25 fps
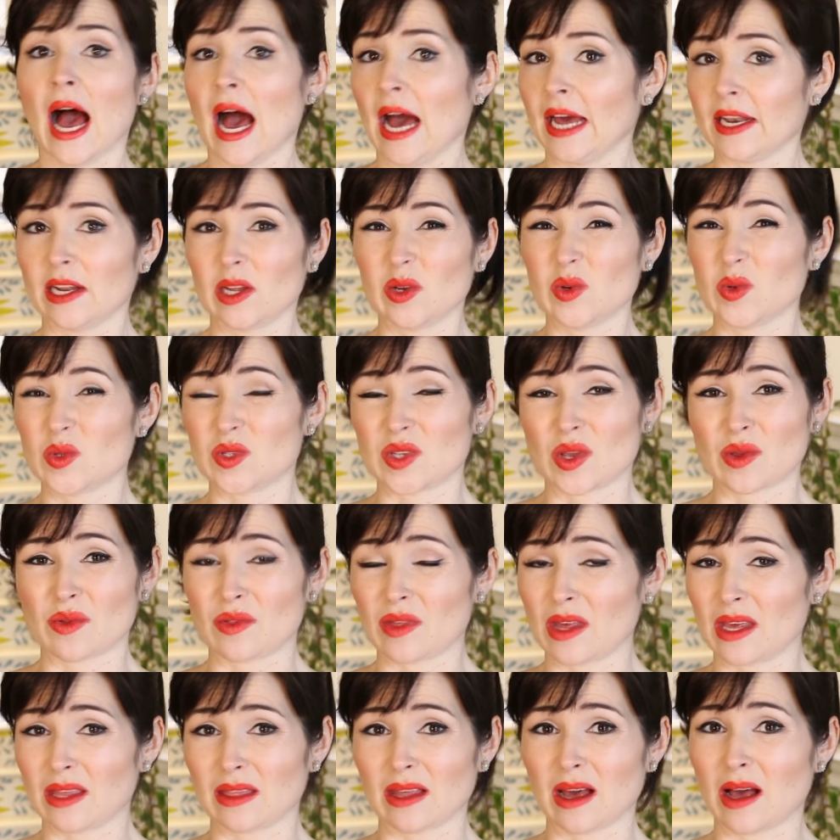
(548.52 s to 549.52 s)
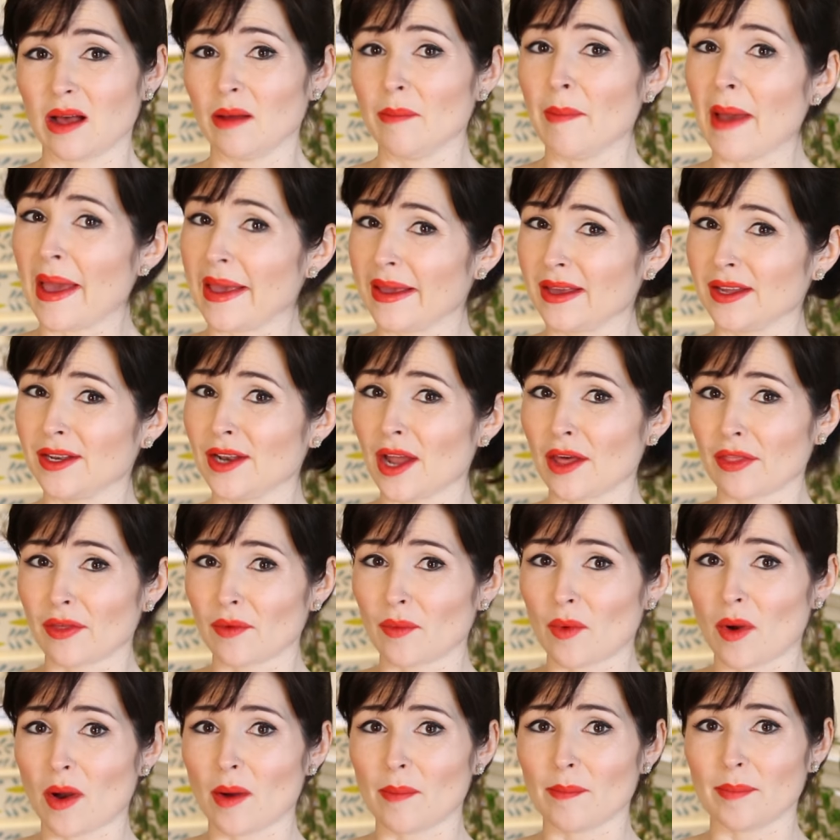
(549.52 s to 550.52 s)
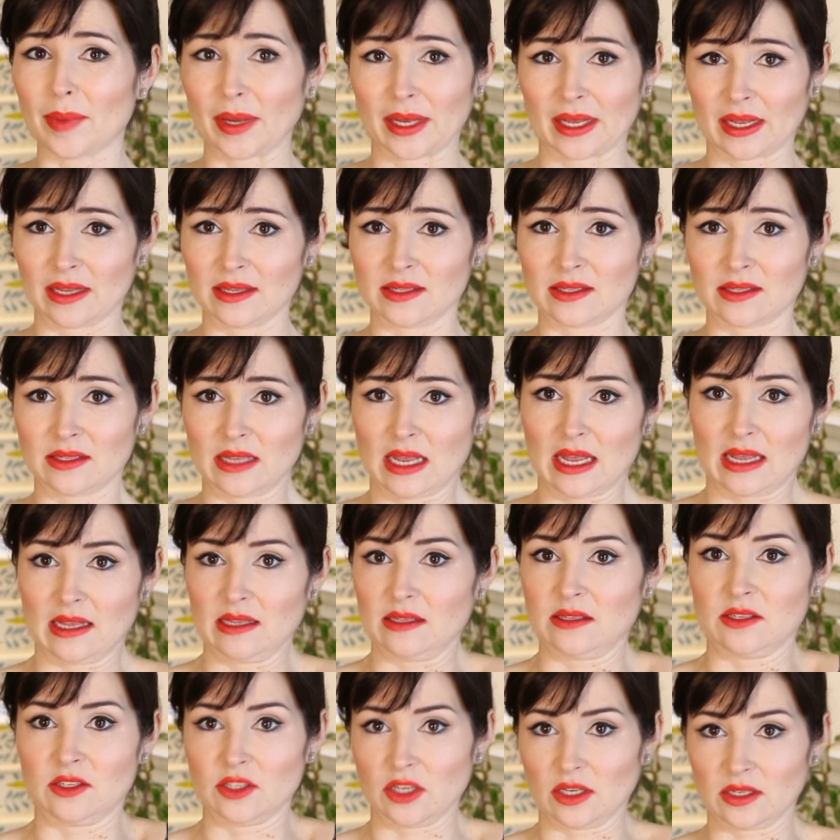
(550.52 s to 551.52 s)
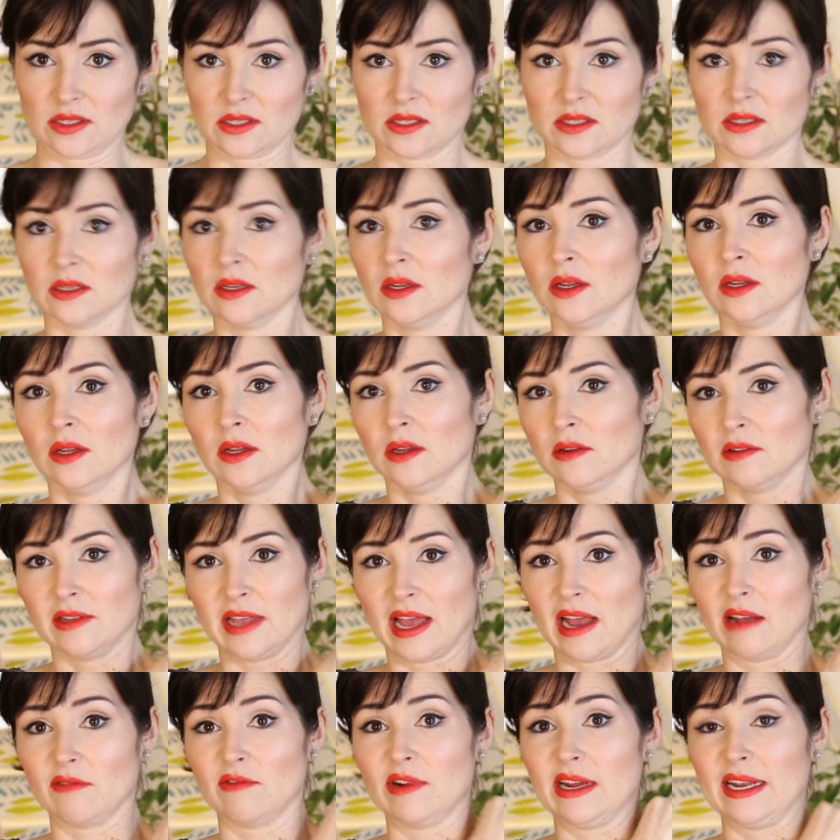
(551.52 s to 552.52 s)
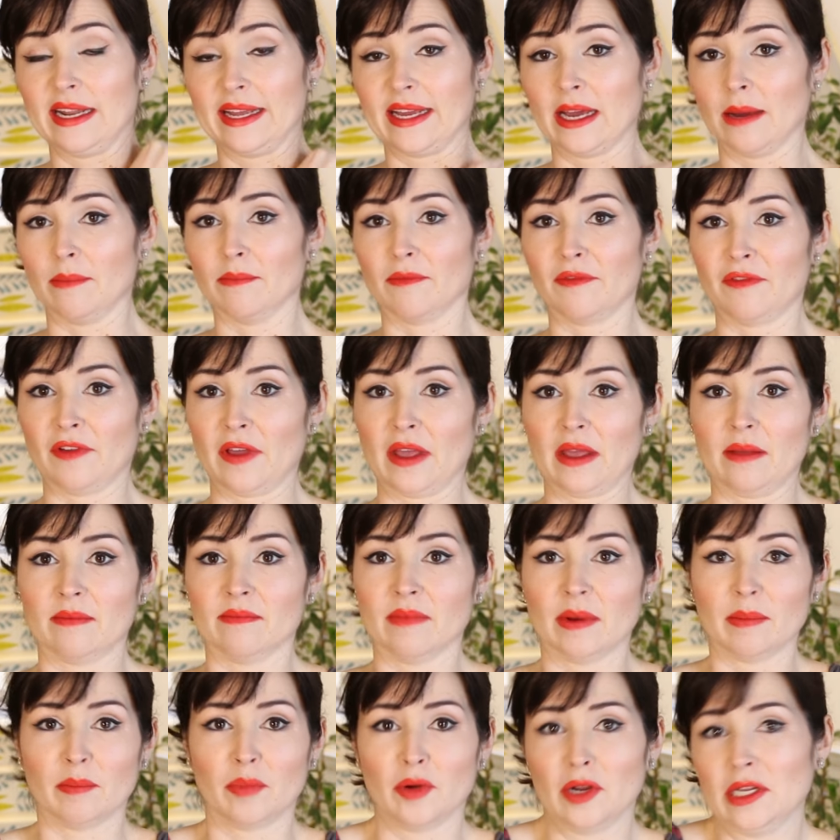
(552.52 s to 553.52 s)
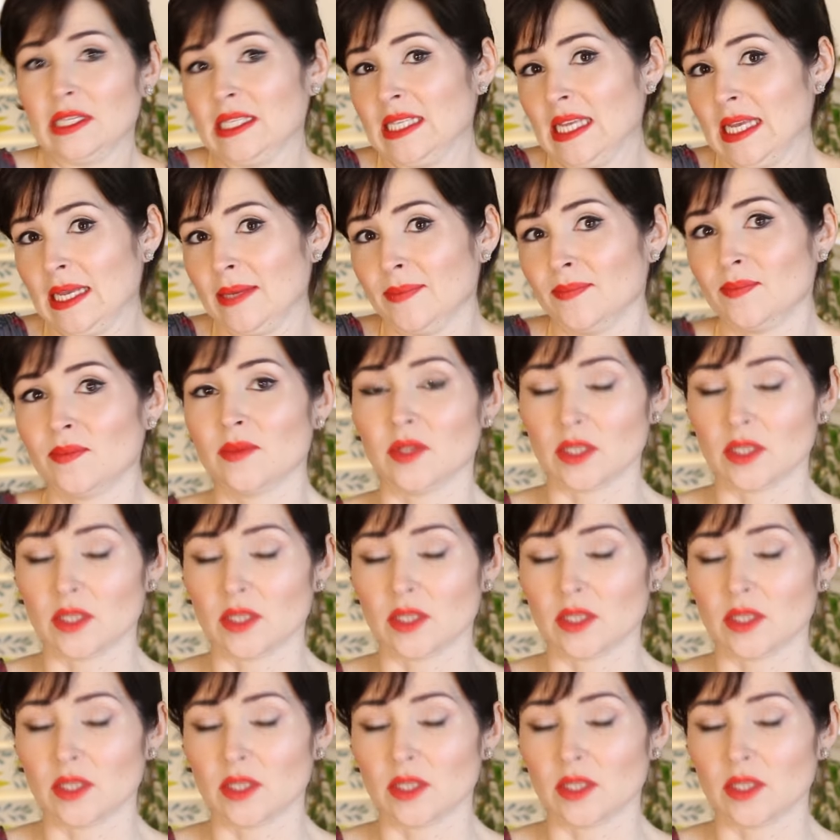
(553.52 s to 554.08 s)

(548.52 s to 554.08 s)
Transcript: And I also think that I'll make another one, because it is just, yeah, really comfy and pretty.